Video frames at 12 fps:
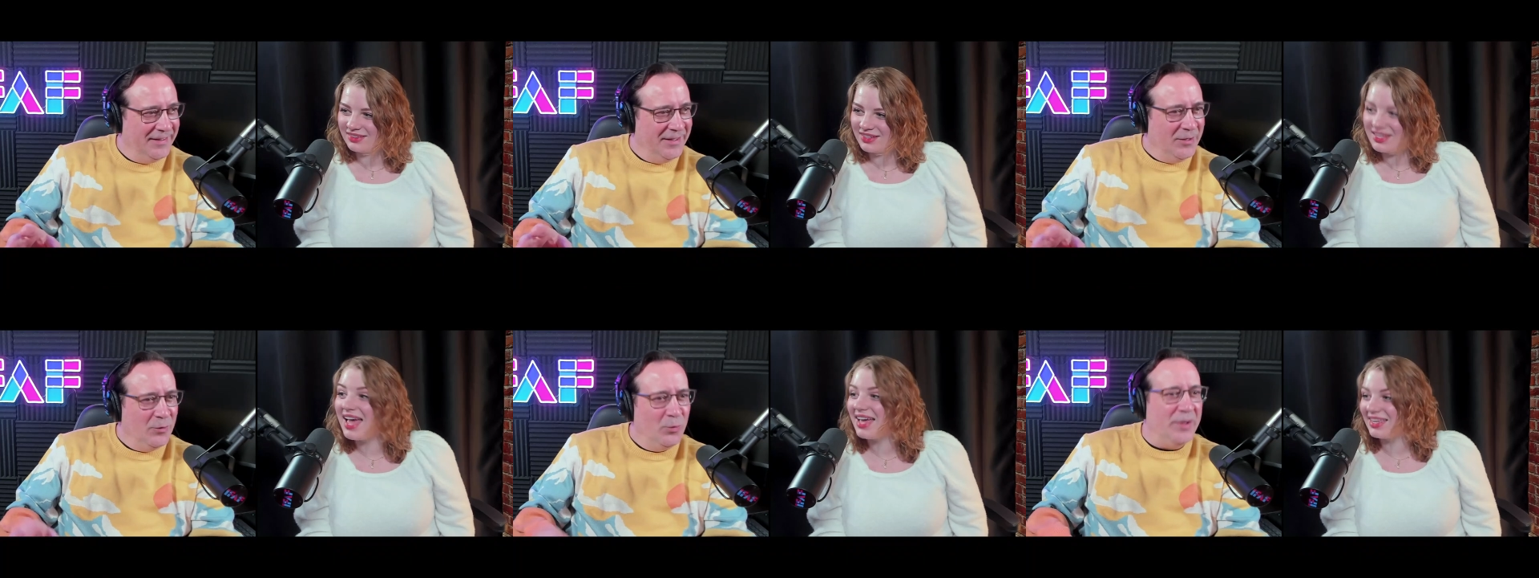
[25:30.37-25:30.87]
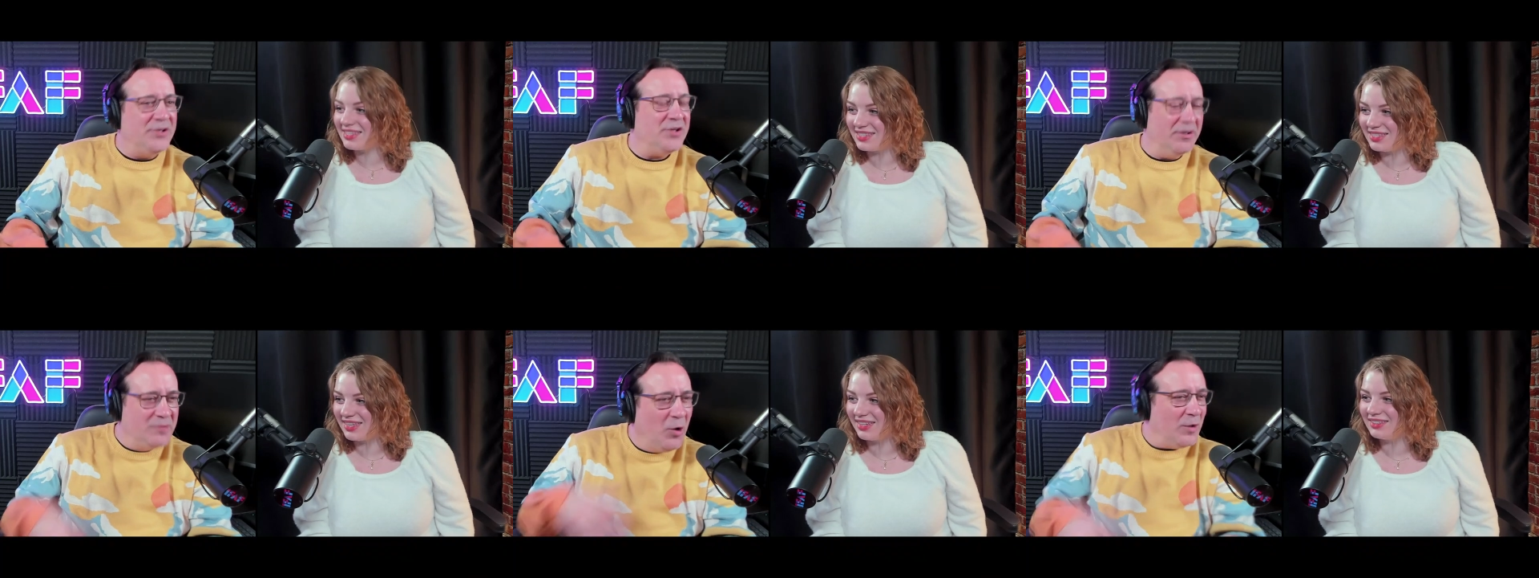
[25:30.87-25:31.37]
Speaker 1: Yes. Which,
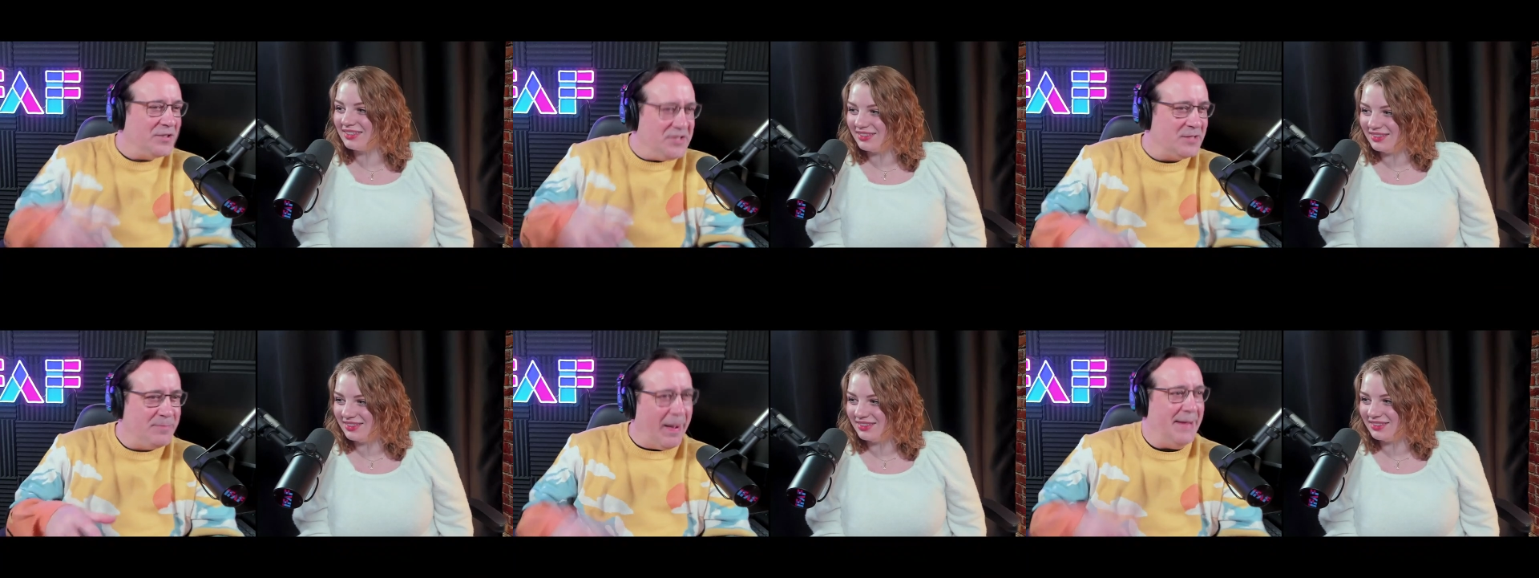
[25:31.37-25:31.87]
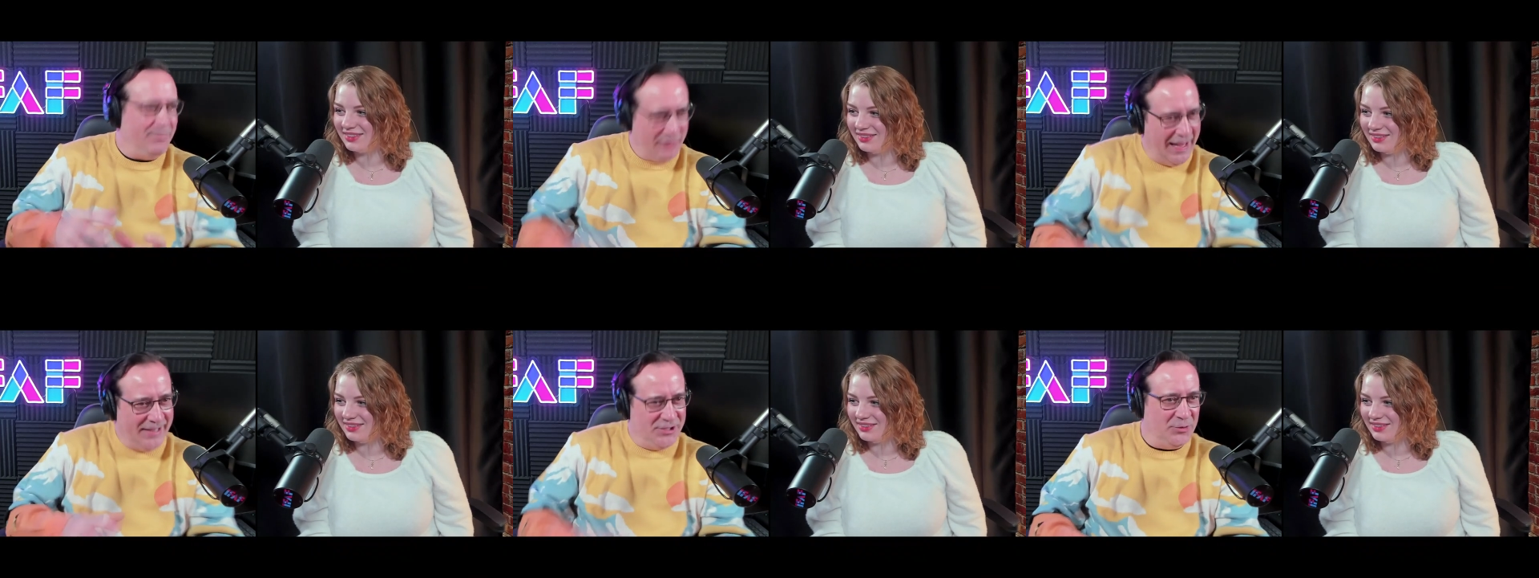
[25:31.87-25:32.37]
of course, is by
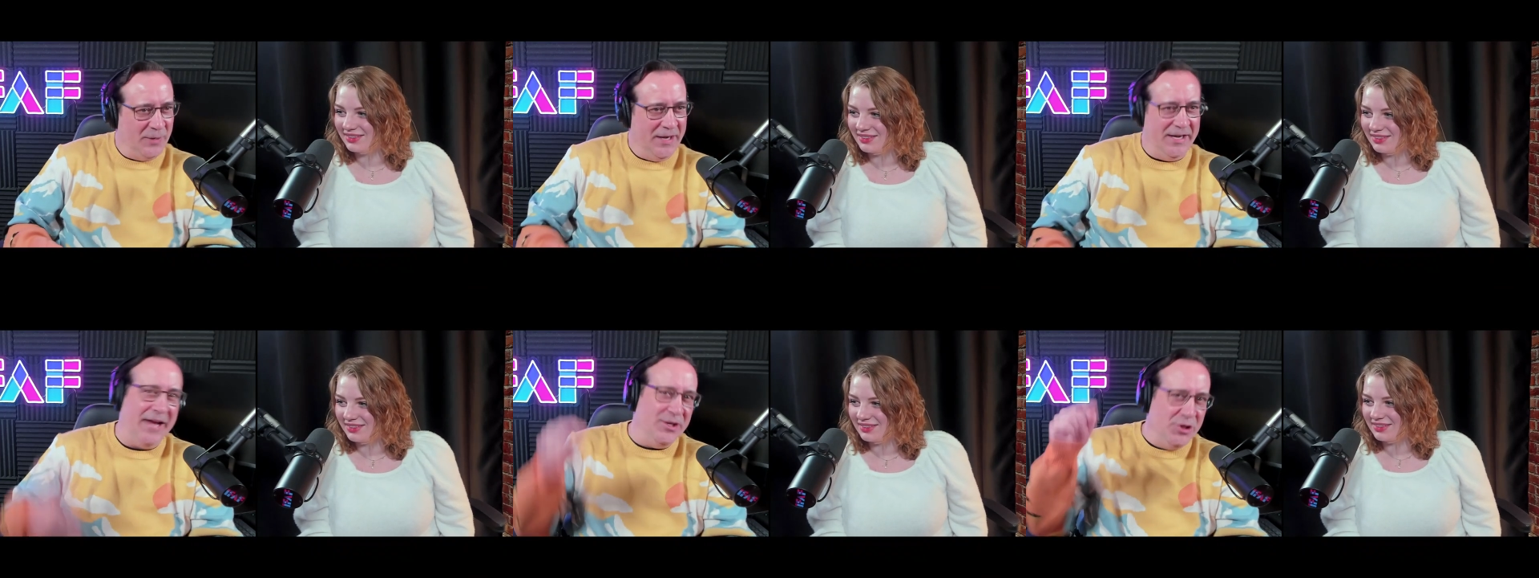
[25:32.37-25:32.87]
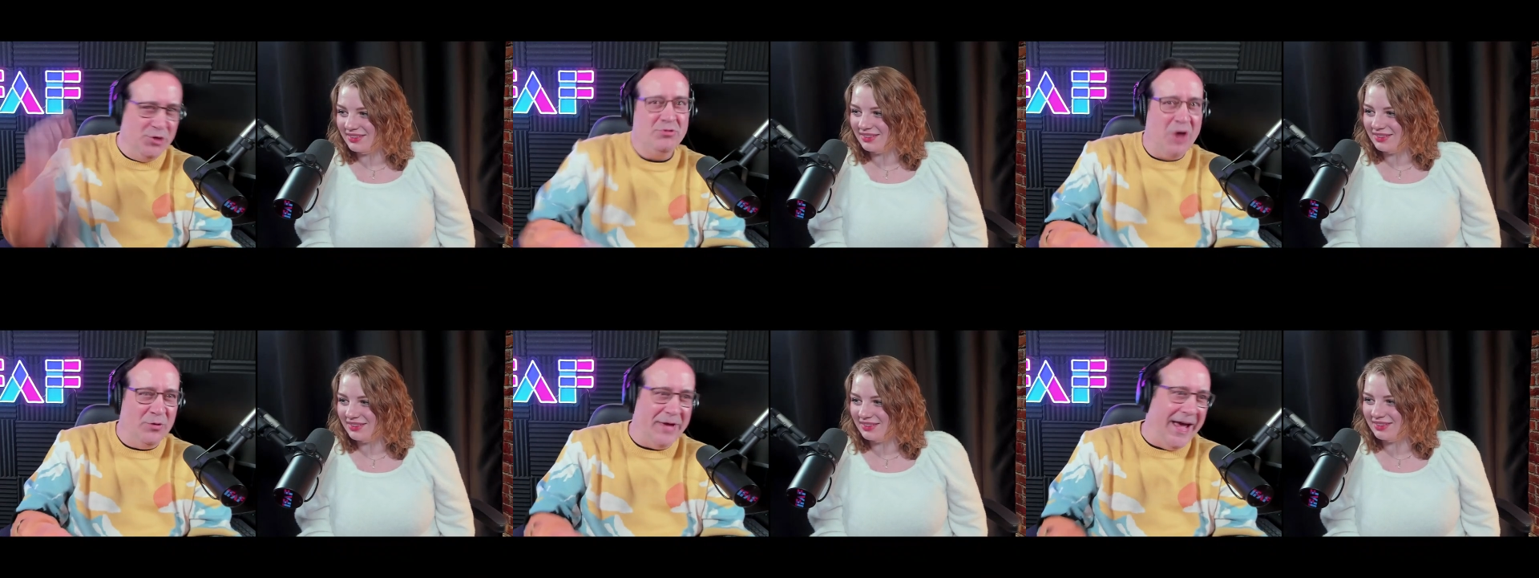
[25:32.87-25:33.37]
Blackstreet. And you
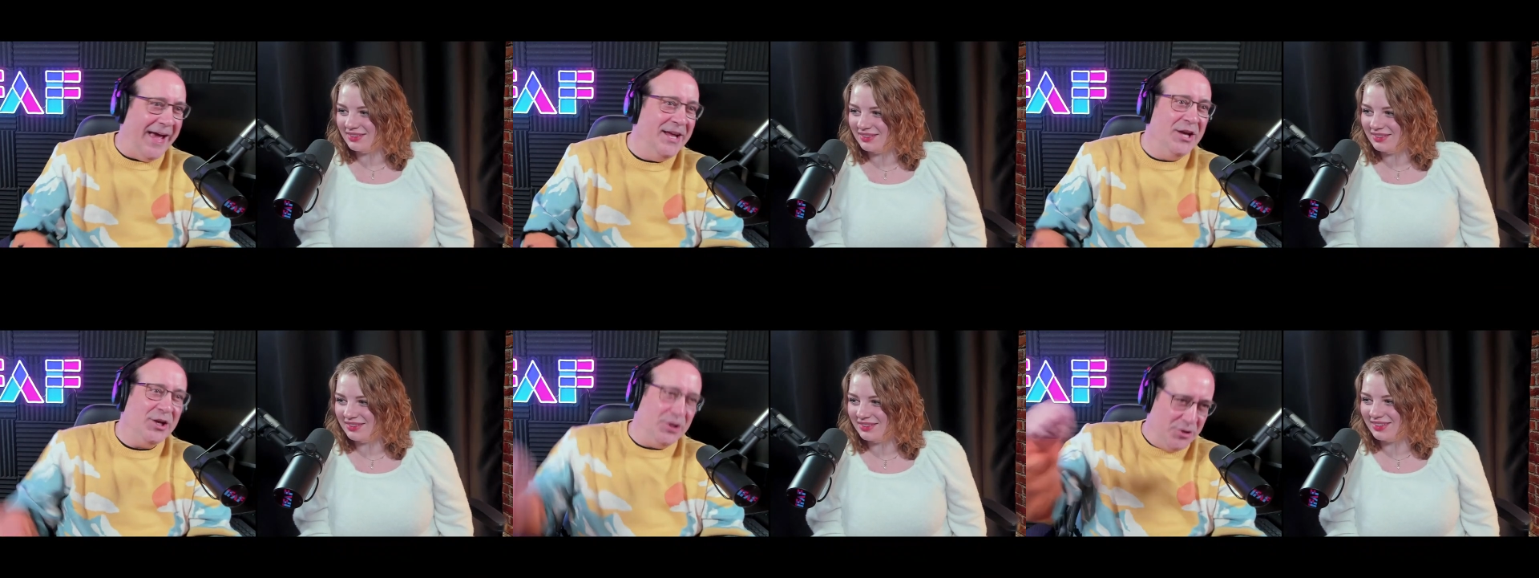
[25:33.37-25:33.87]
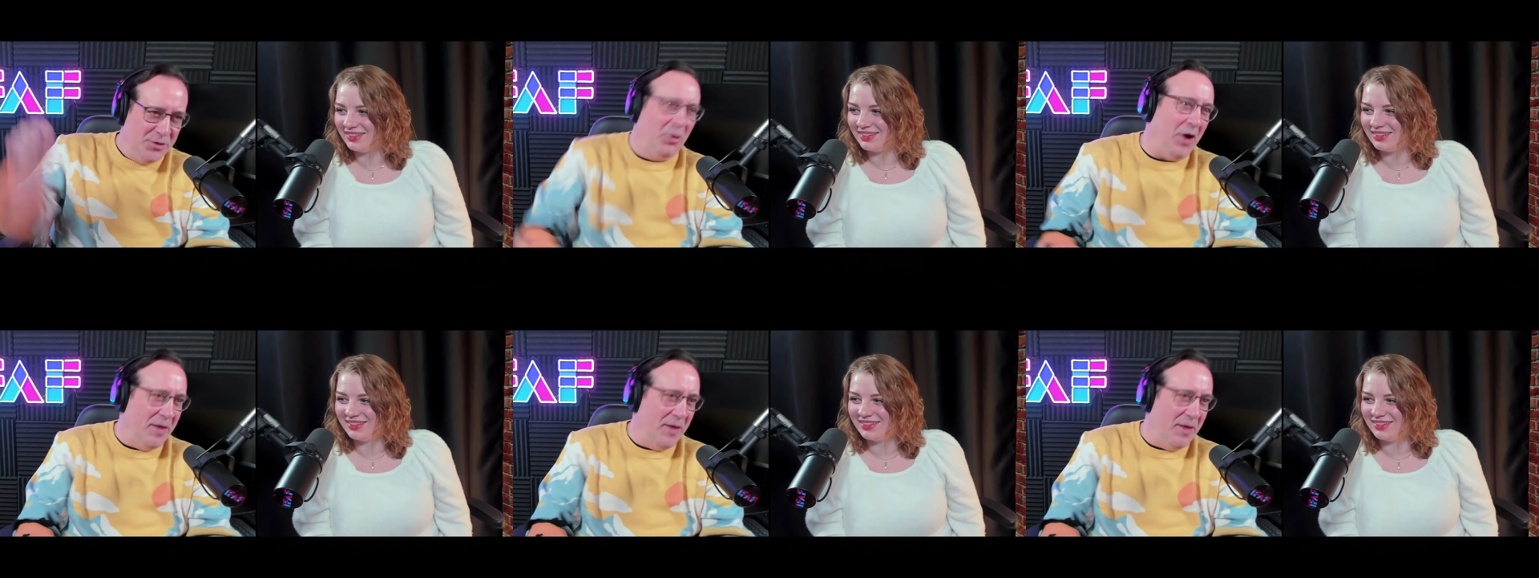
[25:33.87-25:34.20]
know that because you were on